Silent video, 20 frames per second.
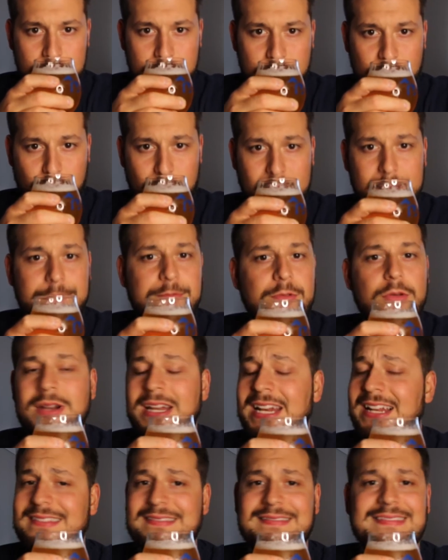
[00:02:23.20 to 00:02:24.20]

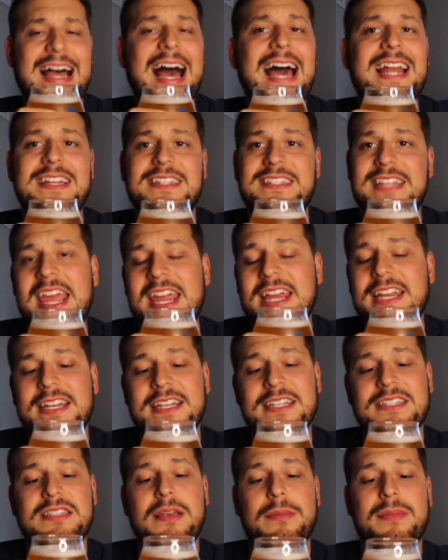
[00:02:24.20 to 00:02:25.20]
grapefruit, and a lot of
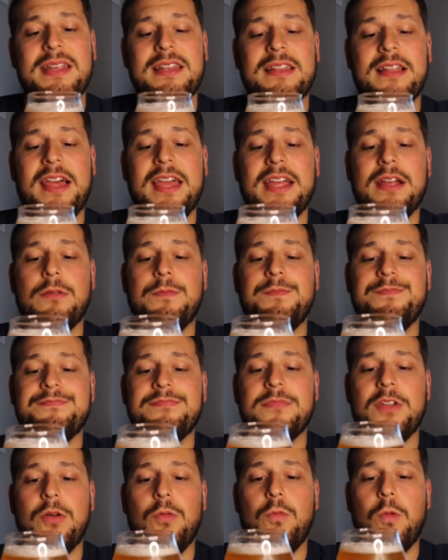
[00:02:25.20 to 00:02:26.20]
dankness. I mean, like
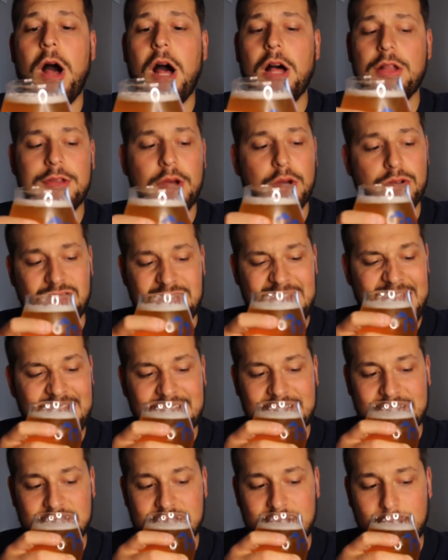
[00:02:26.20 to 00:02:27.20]
Waldo's
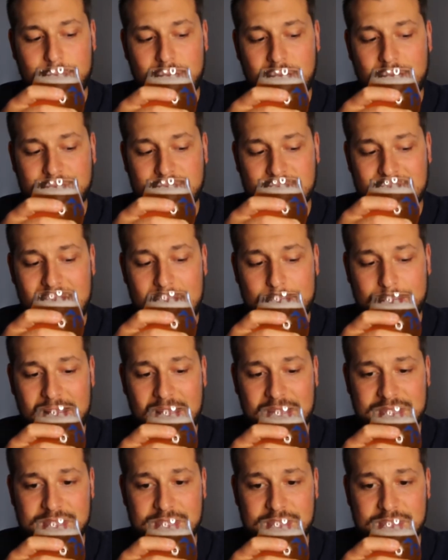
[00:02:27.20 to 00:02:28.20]
dankness coming off the top,
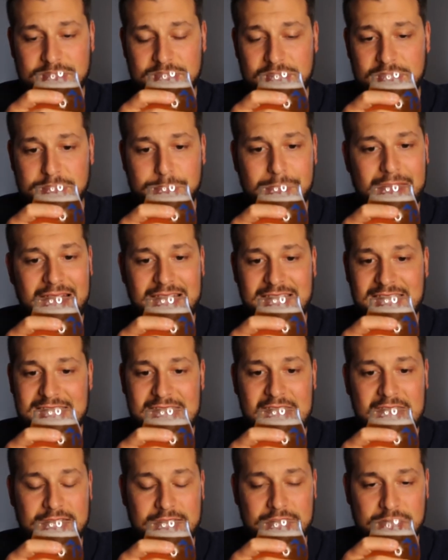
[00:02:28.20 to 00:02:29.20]
guys. It's it's piney
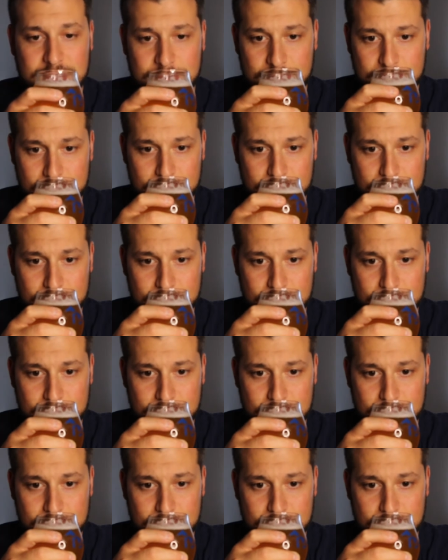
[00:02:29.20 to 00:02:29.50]
dankness.